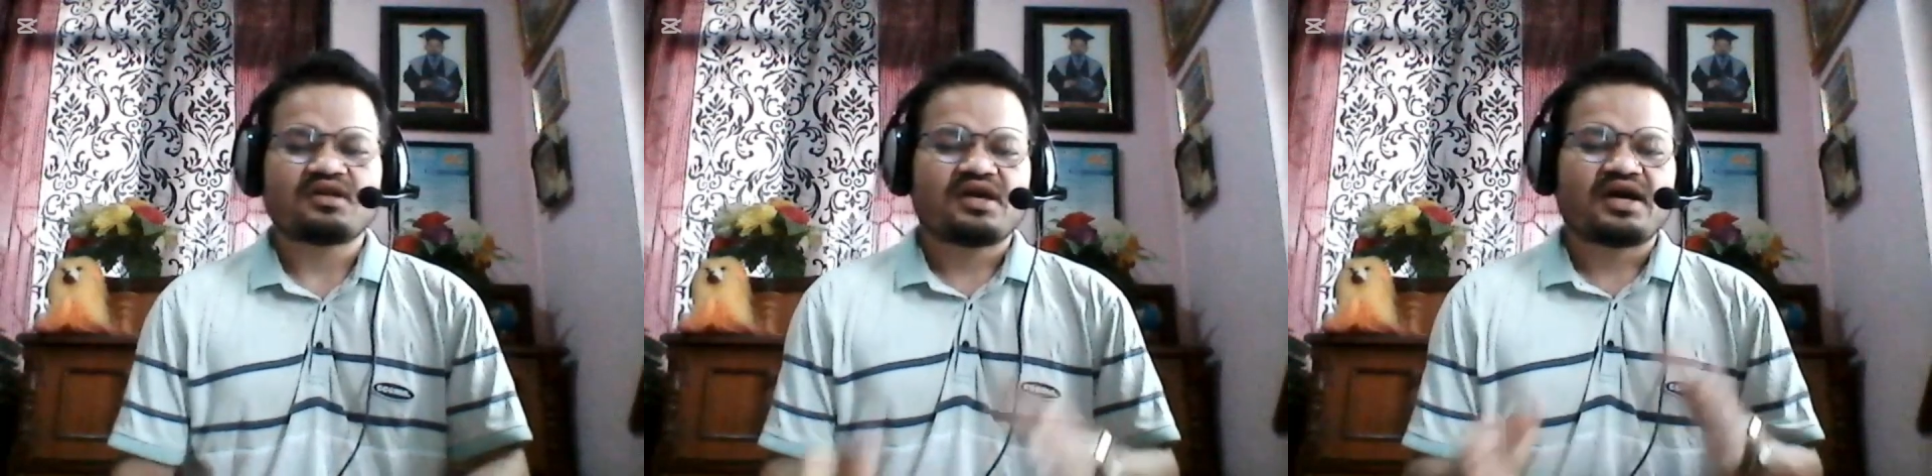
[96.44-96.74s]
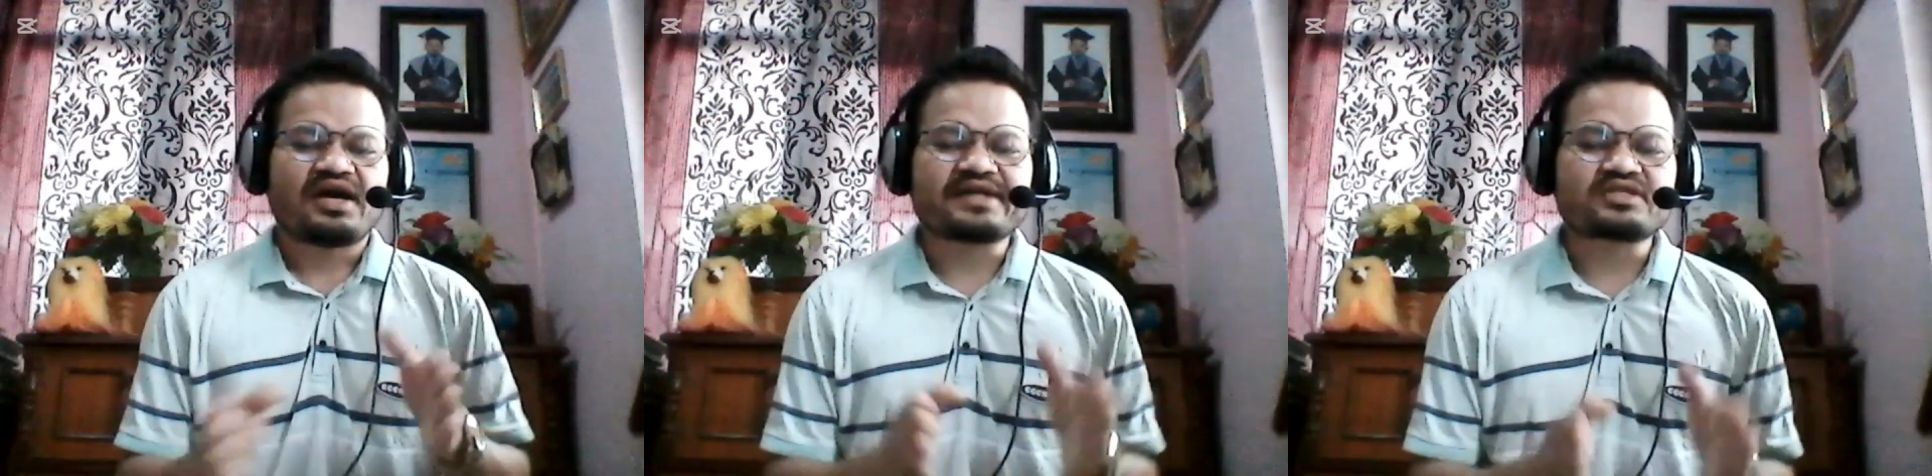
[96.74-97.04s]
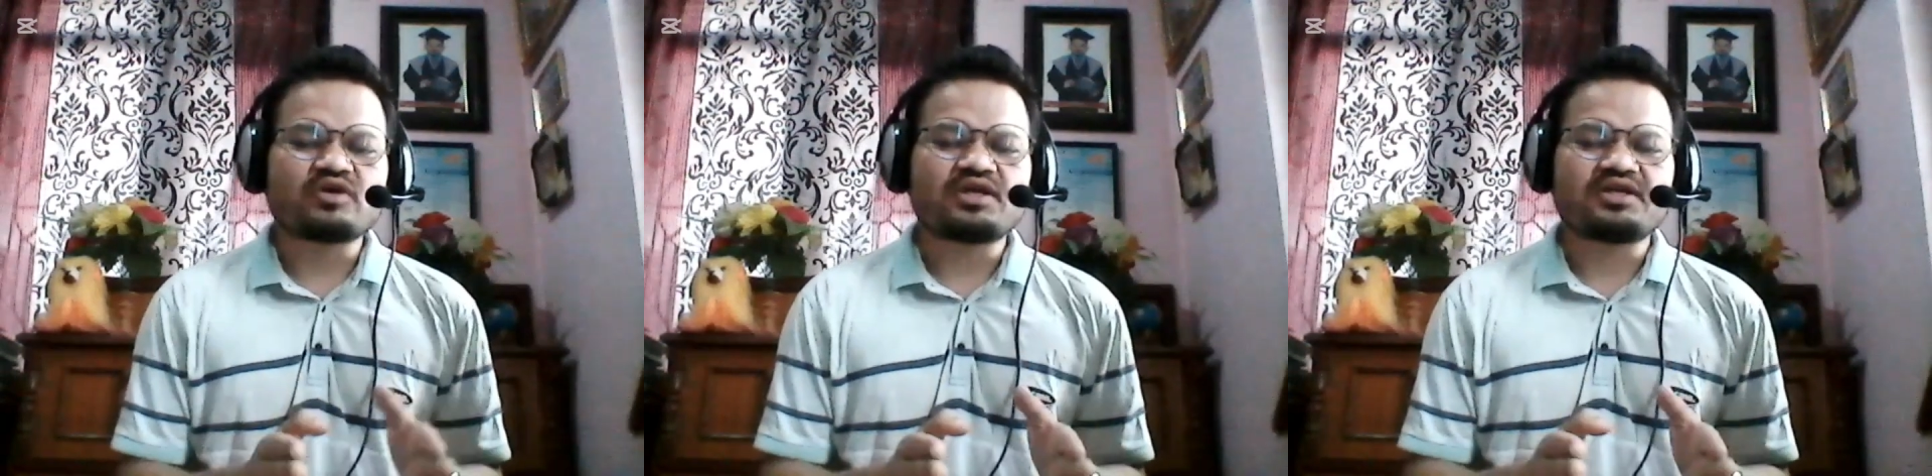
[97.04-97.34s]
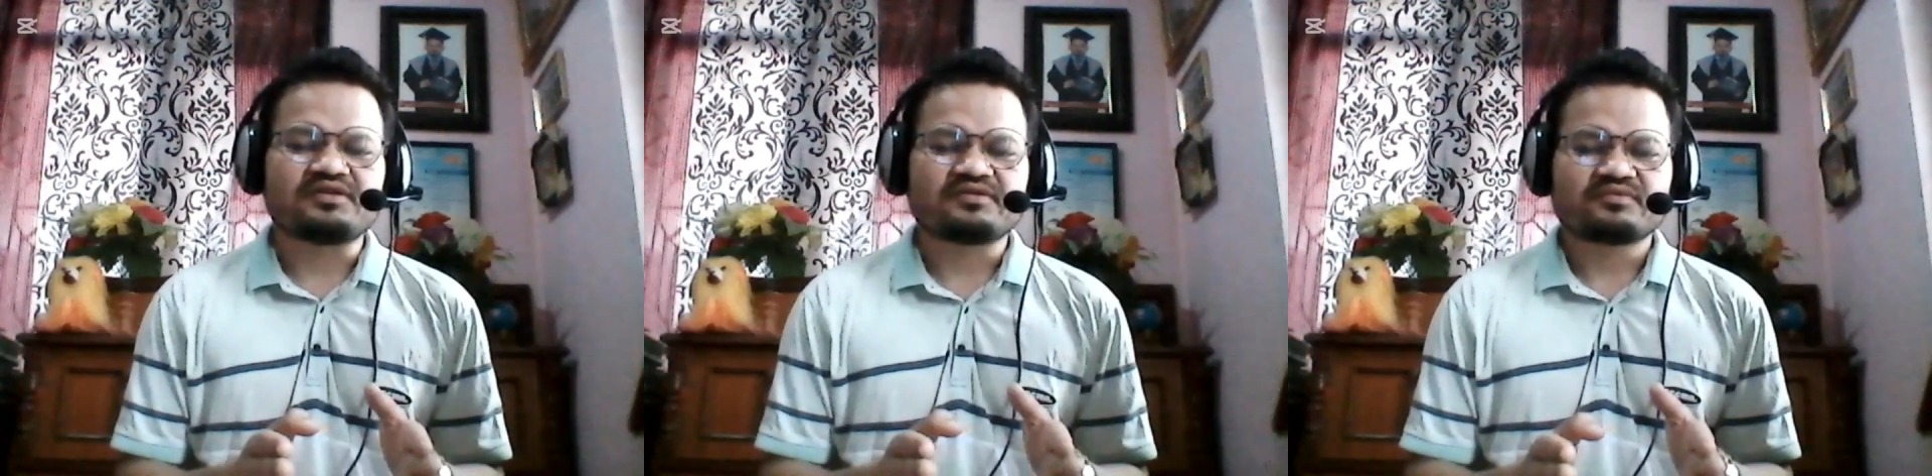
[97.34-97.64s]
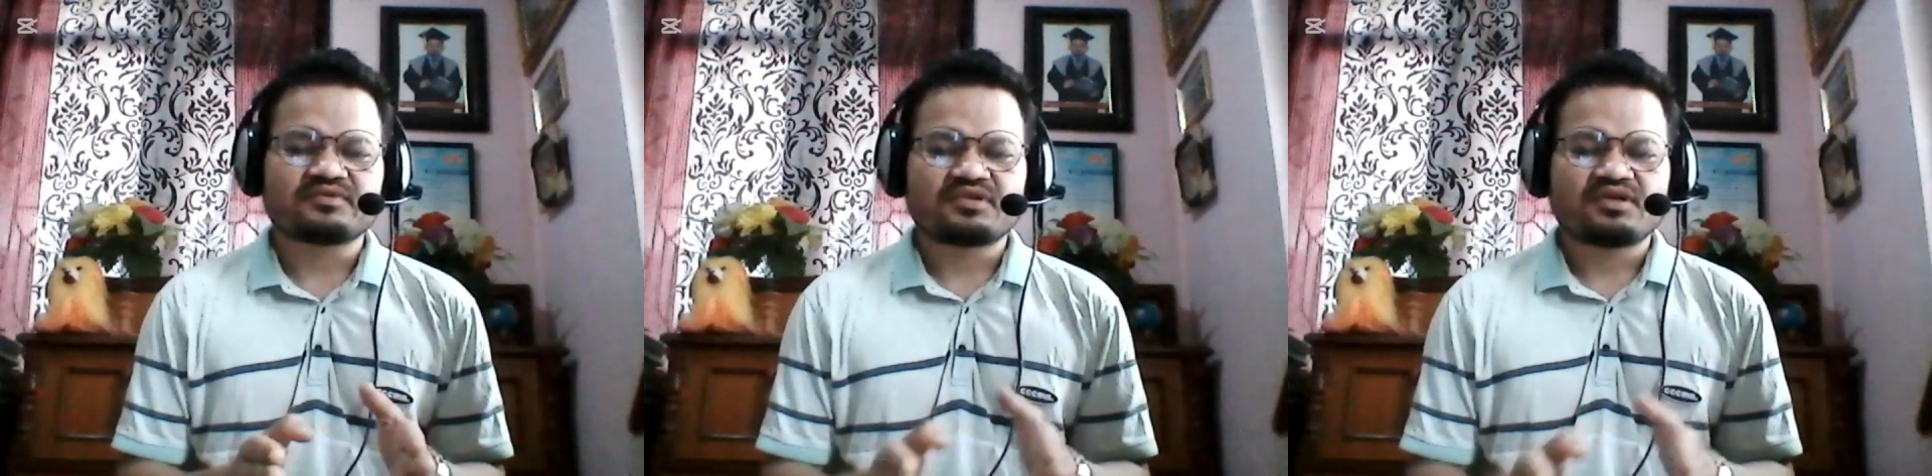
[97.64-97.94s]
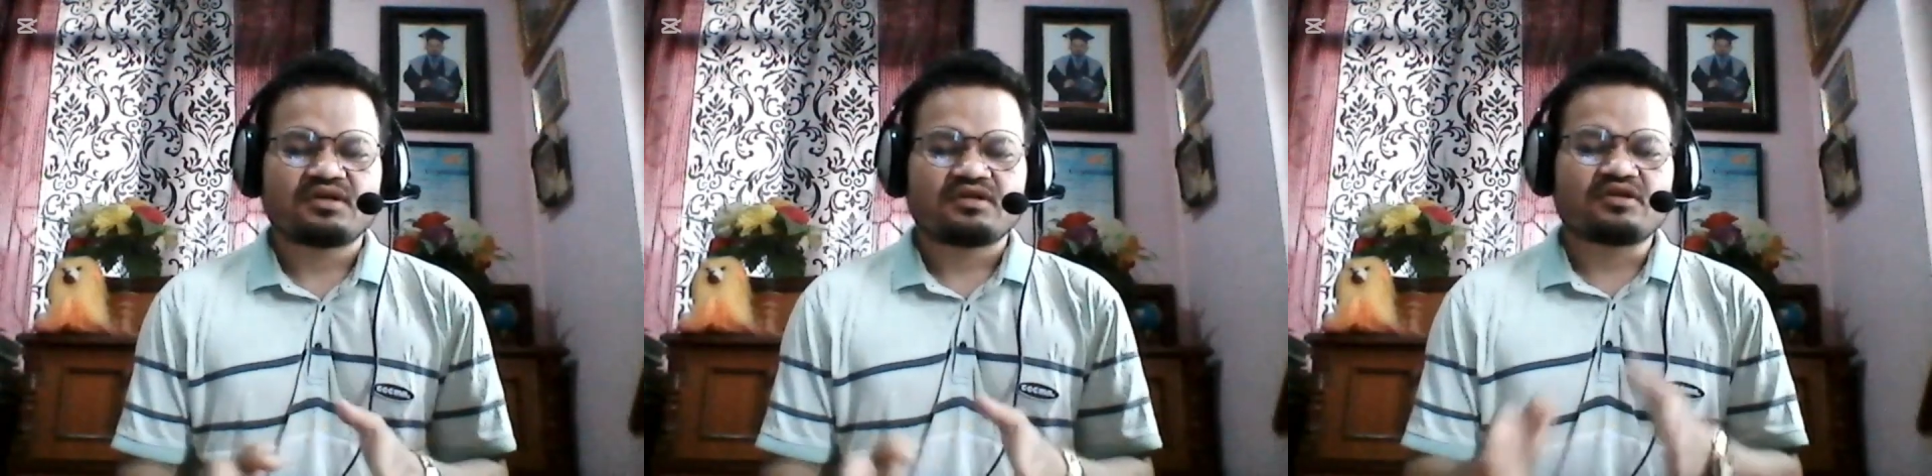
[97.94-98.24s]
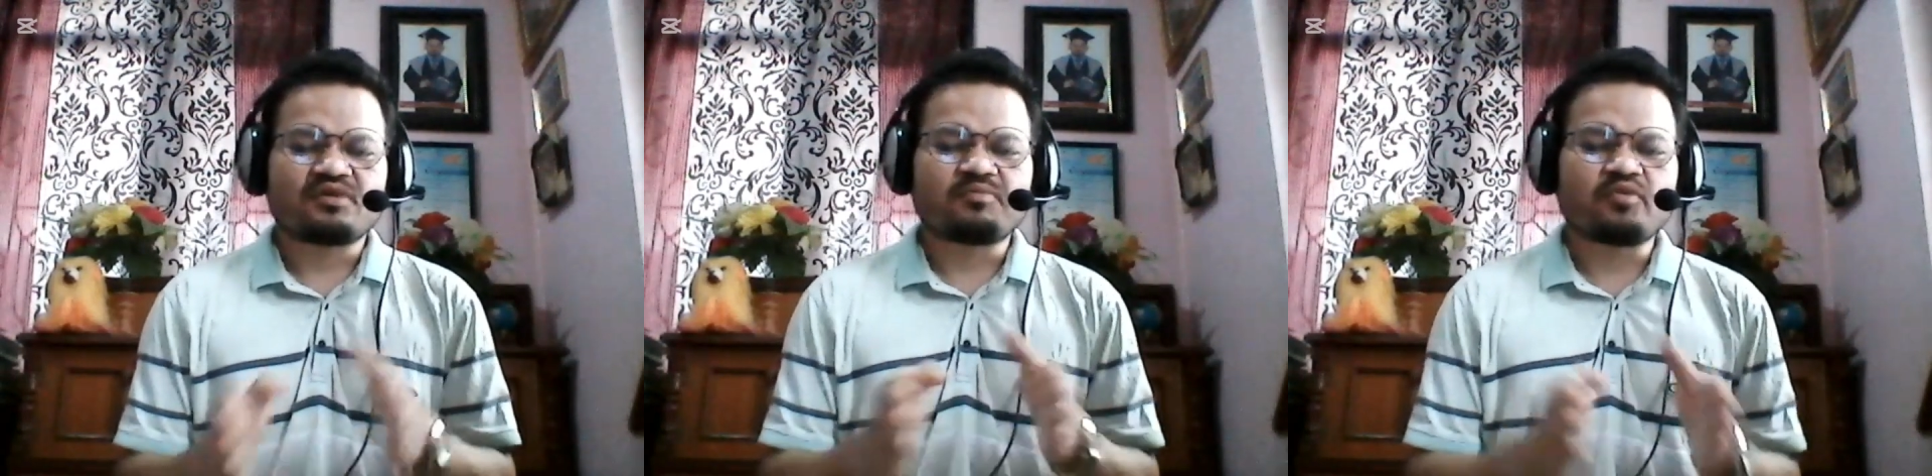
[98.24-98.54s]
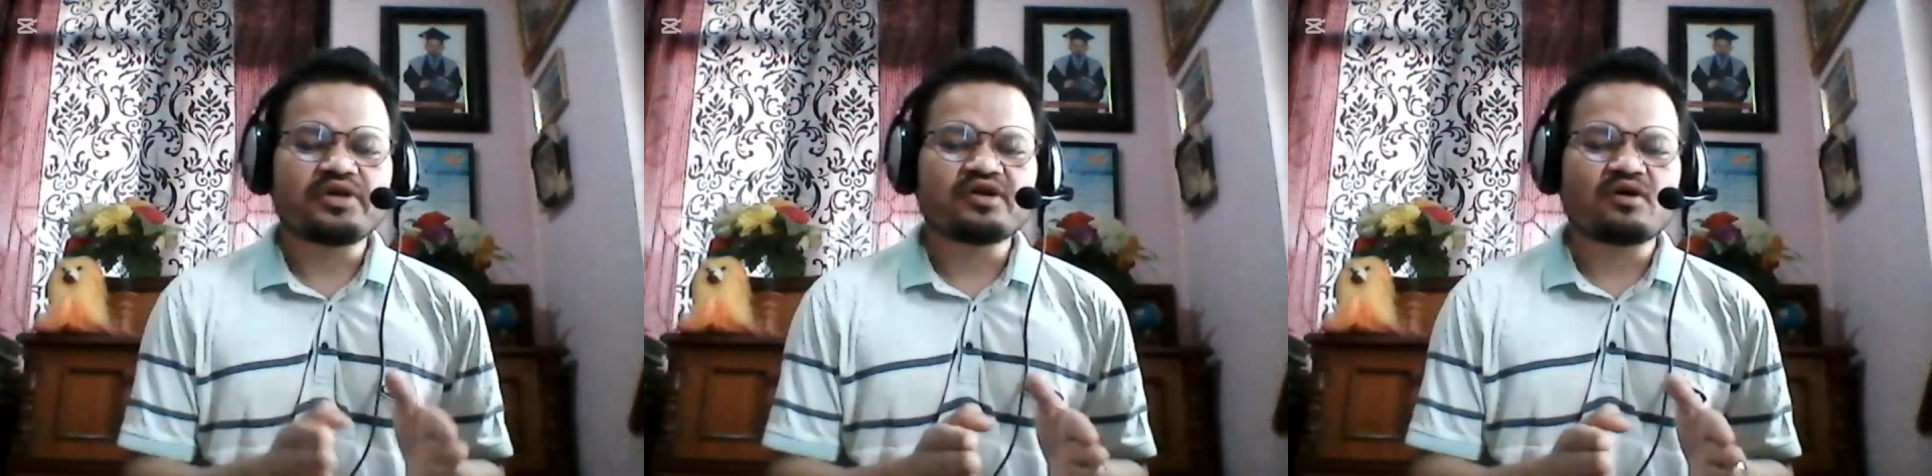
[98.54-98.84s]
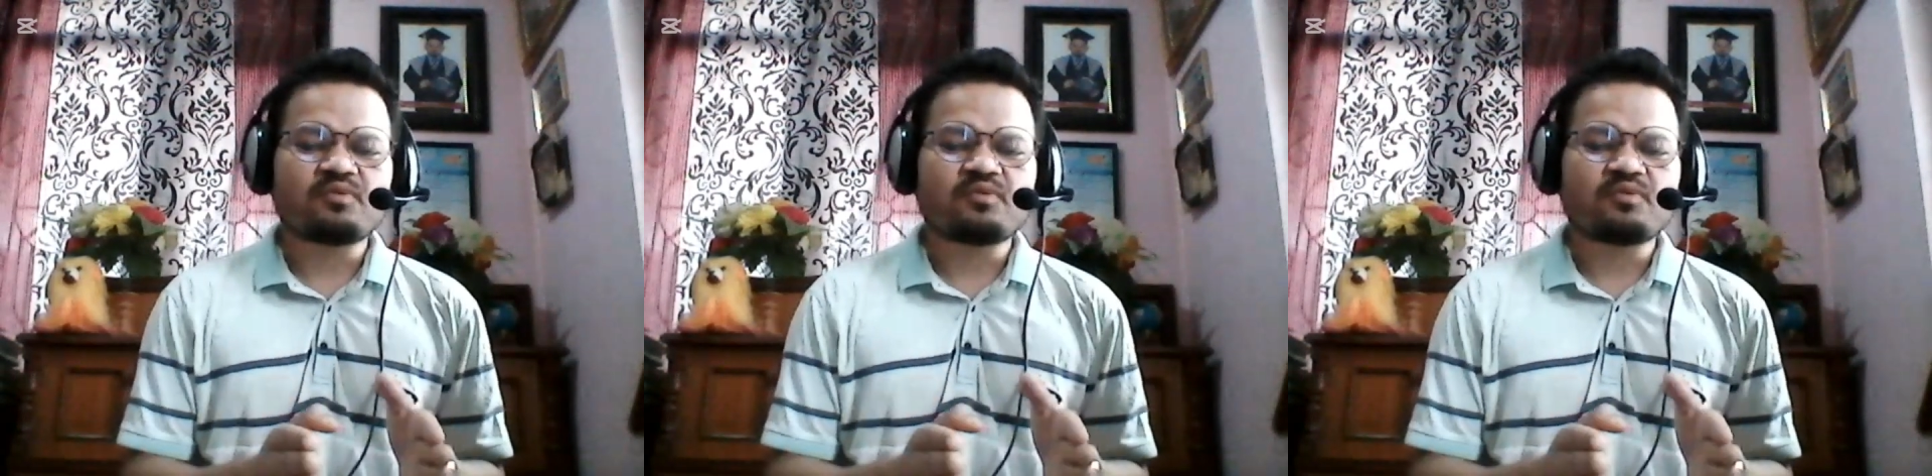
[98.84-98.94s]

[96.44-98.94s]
Actually, the blowing of